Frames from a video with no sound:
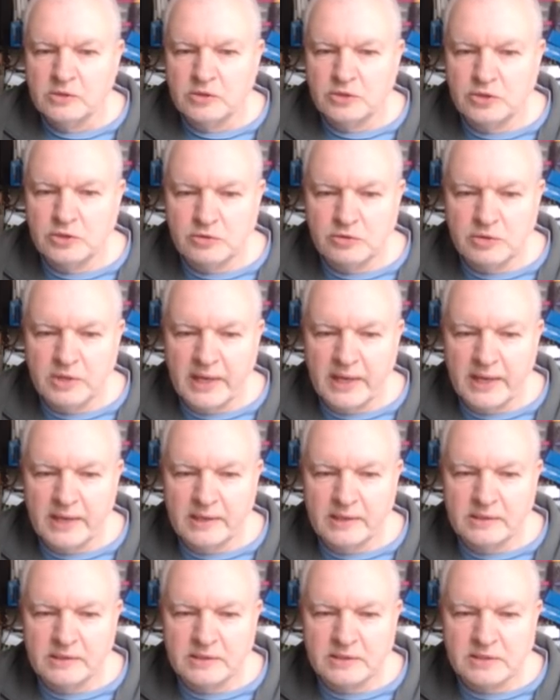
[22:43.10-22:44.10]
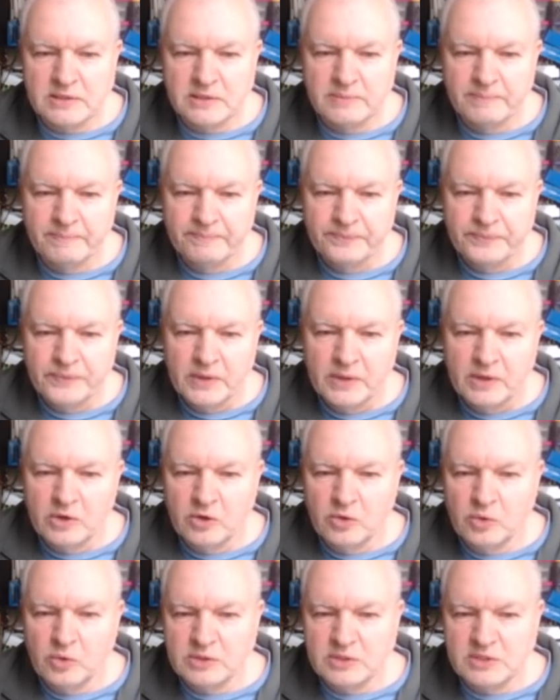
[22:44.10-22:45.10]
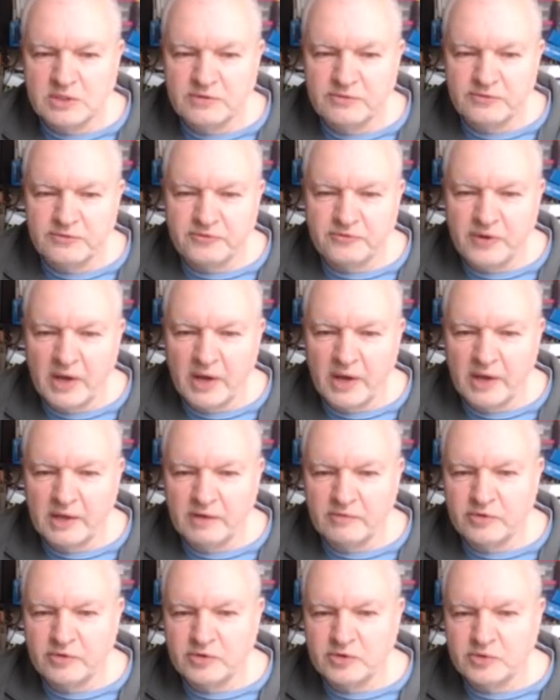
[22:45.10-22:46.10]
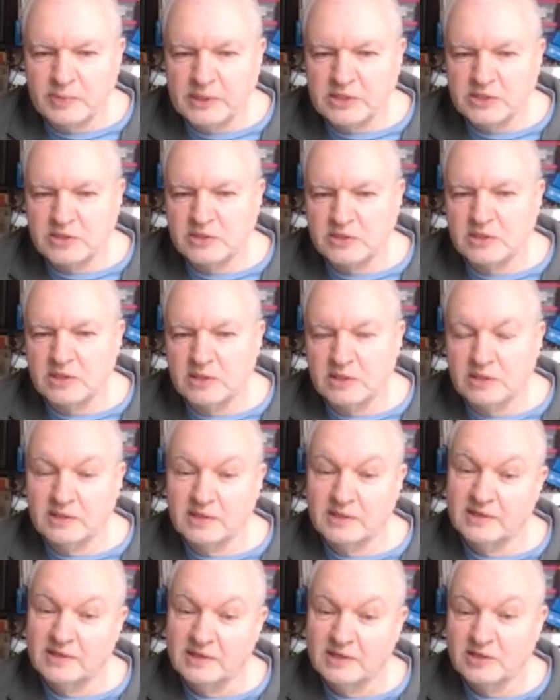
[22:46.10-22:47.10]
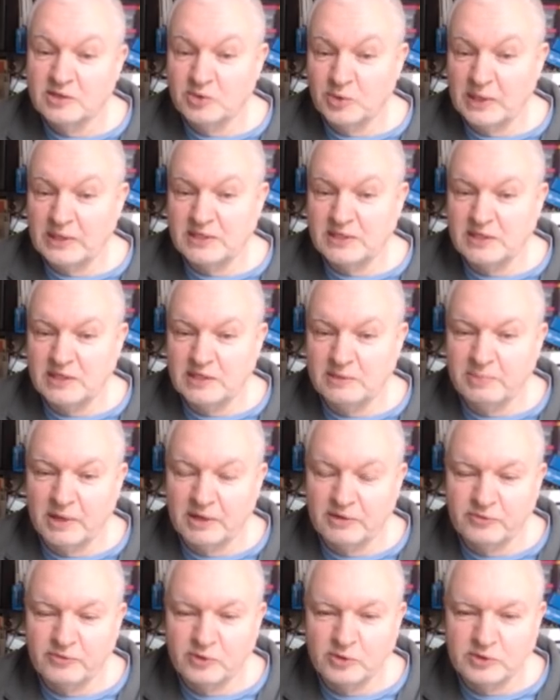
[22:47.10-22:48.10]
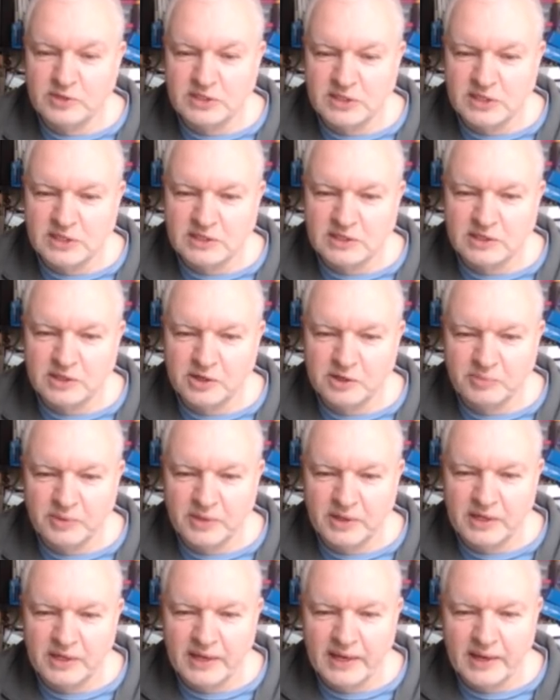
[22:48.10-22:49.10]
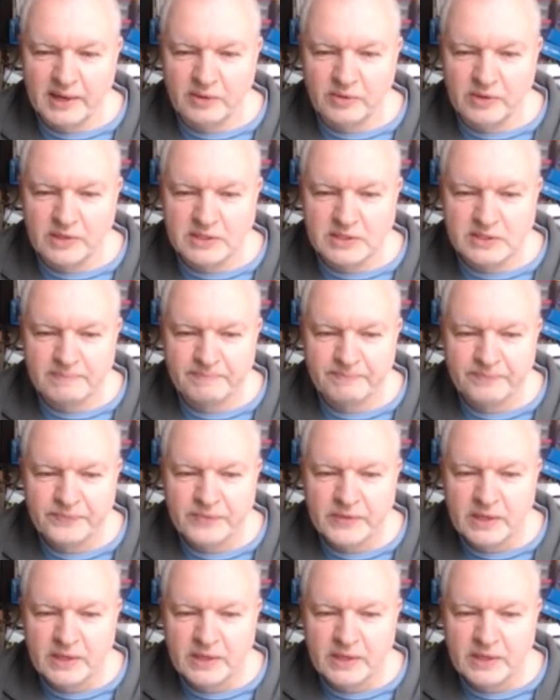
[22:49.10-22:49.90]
2 layers, quantity 5. The dimensions are 20 by 46. I hope they allow this.